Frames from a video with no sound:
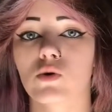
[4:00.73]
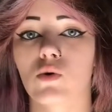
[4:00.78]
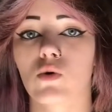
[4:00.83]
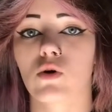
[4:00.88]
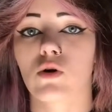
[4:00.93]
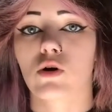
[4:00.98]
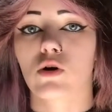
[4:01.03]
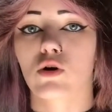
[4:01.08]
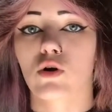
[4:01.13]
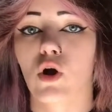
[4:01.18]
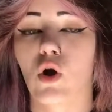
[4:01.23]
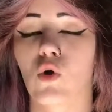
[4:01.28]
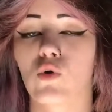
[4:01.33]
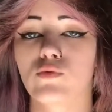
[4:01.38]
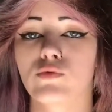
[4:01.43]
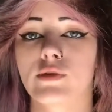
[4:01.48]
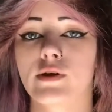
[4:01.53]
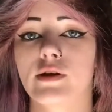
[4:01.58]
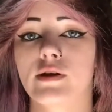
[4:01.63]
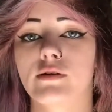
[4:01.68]
or
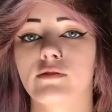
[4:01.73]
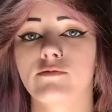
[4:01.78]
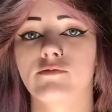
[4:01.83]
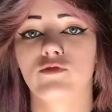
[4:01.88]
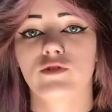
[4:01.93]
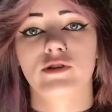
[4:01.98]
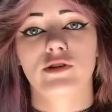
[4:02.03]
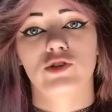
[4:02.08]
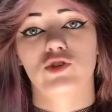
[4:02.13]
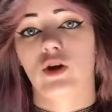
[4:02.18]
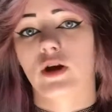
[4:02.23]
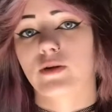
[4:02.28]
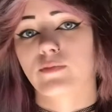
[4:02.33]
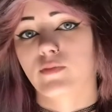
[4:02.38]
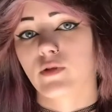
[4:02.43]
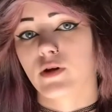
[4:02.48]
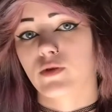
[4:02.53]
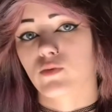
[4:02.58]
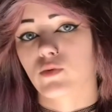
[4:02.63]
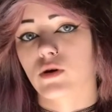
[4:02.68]
only freeze-dried
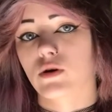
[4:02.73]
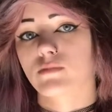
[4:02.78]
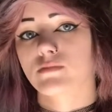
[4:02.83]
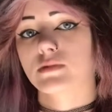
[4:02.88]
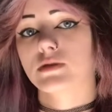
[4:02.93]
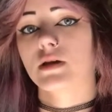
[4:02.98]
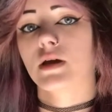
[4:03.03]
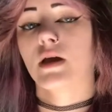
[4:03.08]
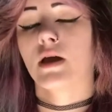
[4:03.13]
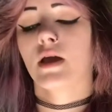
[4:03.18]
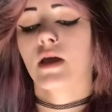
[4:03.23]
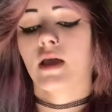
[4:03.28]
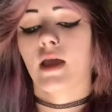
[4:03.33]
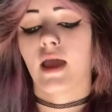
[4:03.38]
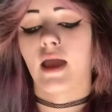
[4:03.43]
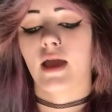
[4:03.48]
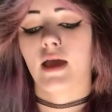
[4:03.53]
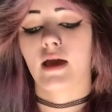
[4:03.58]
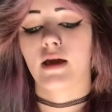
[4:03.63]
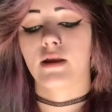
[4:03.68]
bloodworms.
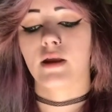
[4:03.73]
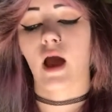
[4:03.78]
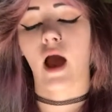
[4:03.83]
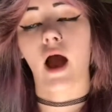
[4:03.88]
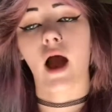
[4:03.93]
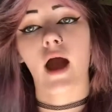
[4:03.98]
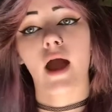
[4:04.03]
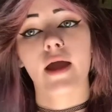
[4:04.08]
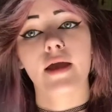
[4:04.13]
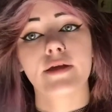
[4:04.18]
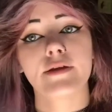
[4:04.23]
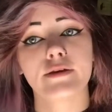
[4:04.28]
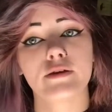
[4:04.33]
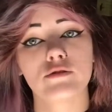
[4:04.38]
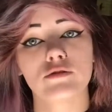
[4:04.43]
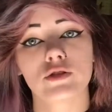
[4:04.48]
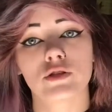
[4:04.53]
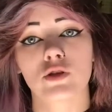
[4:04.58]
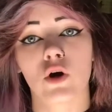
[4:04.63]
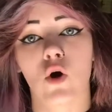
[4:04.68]
And I
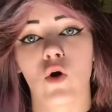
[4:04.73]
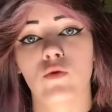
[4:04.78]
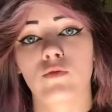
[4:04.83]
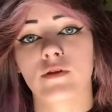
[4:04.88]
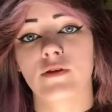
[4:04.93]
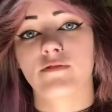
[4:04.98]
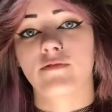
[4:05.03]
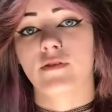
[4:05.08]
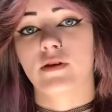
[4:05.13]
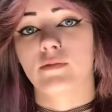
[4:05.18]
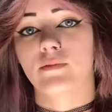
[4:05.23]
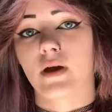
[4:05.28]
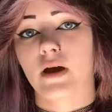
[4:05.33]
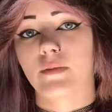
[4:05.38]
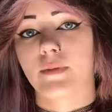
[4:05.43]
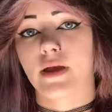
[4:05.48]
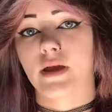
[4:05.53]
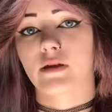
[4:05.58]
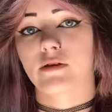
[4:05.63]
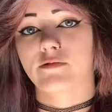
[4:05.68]
used to only feed my
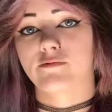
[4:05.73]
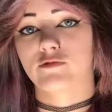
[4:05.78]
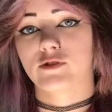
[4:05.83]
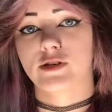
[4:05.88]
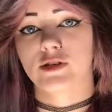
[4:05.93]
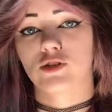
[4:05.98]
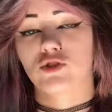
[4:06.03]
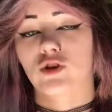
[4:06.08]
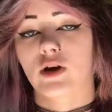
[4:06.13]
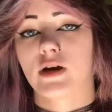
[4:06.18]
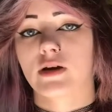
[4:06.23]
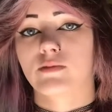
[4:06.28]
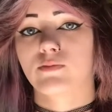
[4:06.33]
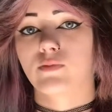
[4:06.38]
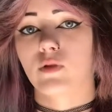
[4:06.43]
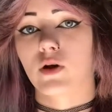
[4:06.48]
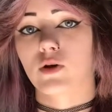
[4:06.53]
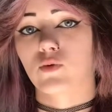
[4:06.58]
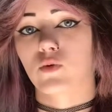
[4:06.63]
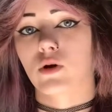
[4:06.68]
betta freeze-dried
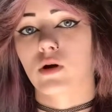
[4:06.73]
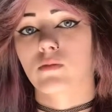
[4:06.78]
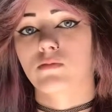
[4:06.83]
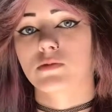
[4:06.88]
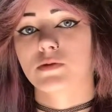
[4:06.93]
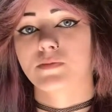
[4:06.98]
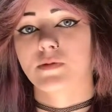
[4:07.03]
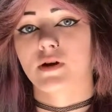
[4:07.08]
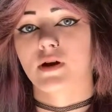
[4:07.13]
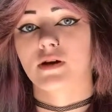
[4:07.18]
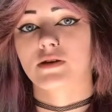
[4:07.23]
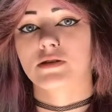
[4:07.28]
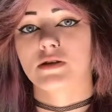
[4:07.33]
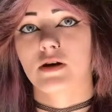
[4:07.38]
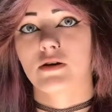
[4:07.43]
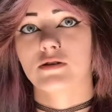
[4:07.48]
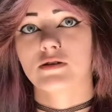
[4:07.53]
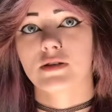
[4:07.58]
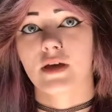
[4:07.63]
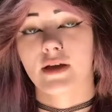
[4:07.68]
bloodworms because
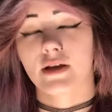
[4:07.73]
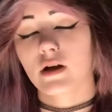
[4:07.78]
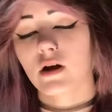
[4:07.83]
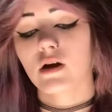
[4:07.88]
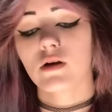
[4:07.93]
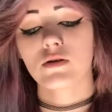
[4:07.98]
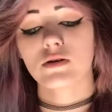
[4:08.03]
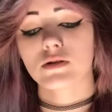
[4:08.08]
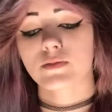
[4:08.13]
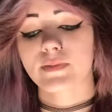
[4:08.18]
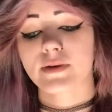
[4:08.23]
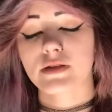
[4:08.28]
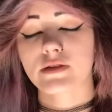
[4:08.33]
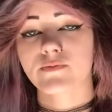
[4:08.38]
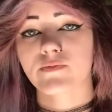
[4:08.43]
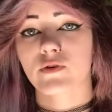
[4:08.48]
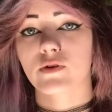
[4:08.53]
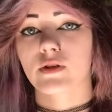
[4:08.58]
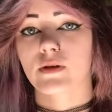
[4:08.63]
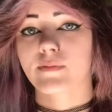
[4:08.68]
I was like, oh, it's best
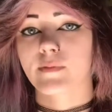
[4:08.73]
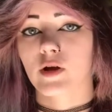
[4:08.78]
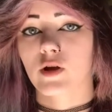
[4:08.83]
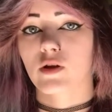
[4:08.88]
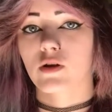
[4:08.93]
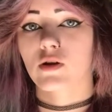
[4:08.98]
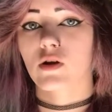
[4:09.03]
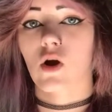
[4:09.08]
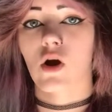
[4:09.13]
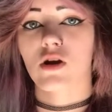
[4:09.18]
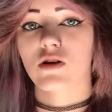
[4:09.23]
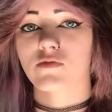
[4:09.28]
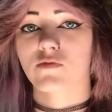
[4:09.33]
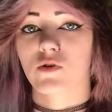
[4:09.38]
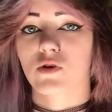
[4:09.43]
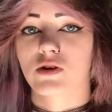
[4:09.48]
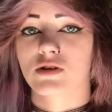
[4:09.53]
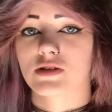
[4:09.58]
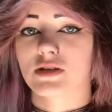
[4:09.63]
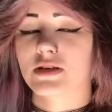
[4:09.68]
for them. They're
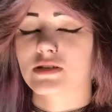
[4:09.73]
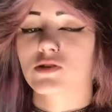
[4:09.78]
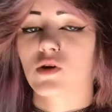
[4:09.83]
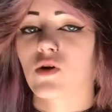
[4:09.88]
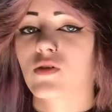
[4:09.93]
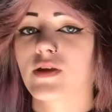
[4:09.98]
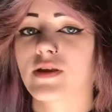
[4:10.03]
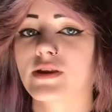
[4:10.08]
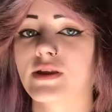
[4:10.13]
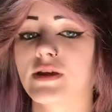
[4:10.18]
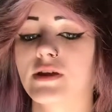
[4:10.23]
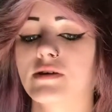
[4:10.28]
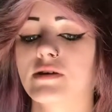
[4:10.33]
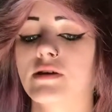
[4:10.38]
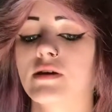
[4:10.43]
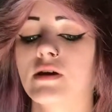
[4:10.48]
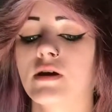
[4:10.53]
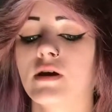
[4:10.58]
carnivores, that's all they need.